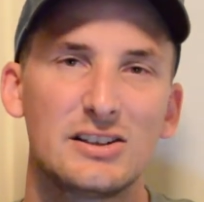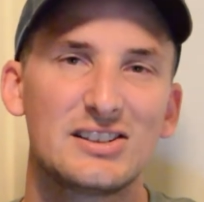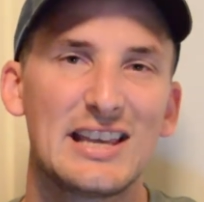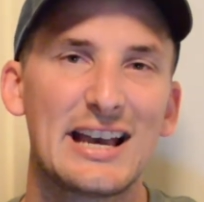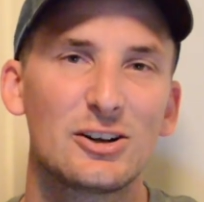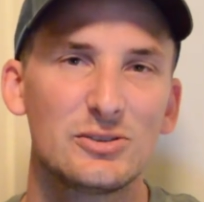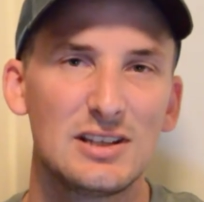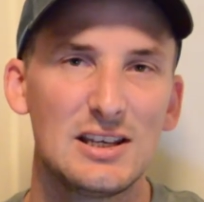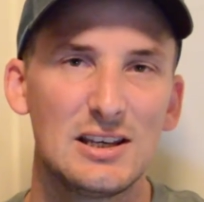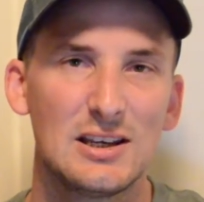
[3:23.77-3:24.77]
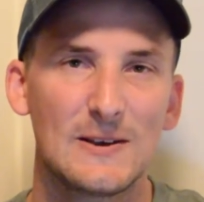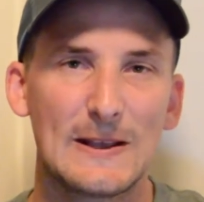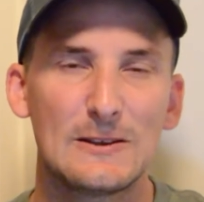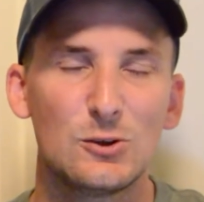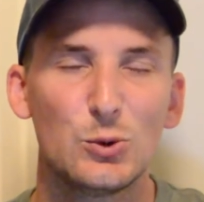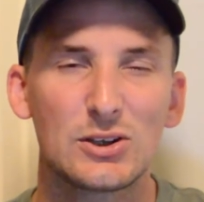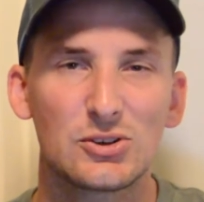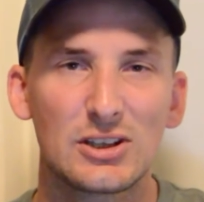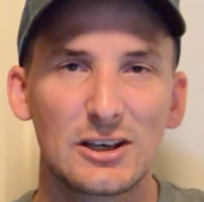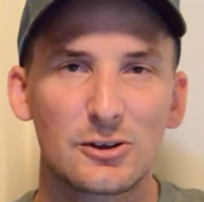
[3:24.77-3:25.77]
The Seattle D and the New
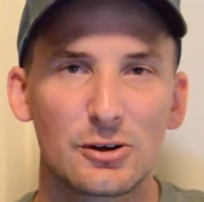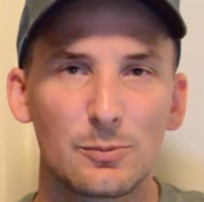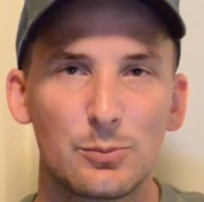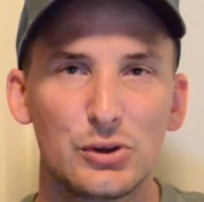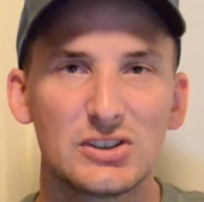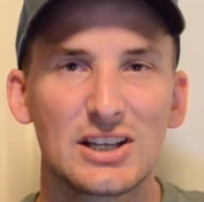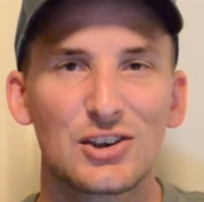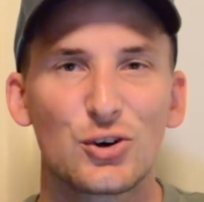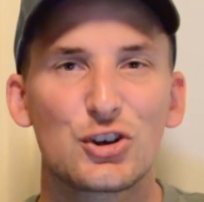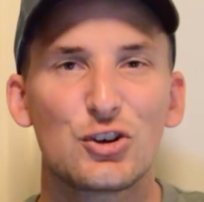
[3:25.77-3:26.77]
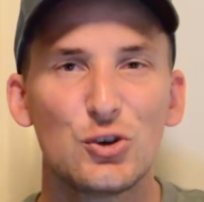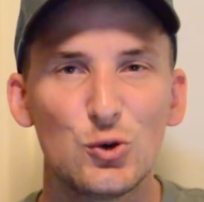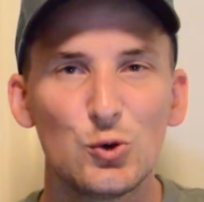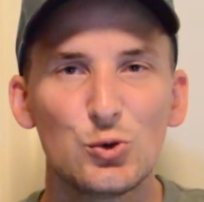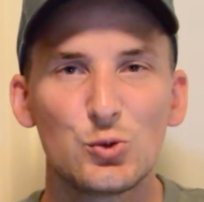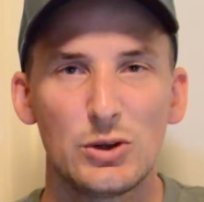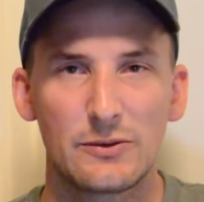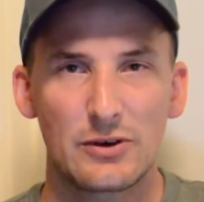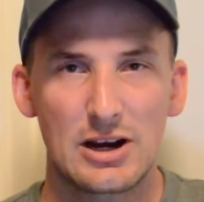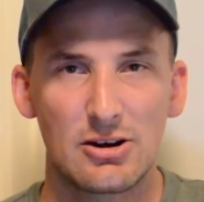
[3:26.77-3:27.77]
England kicker put together a huge week
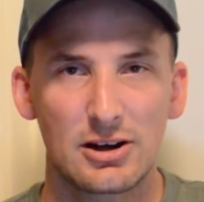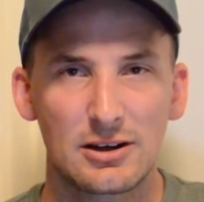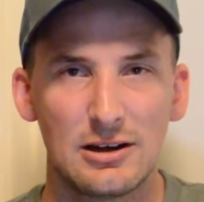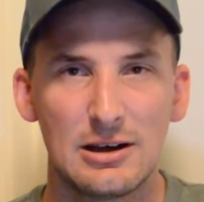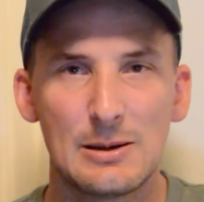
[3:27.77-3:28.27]
for Eric,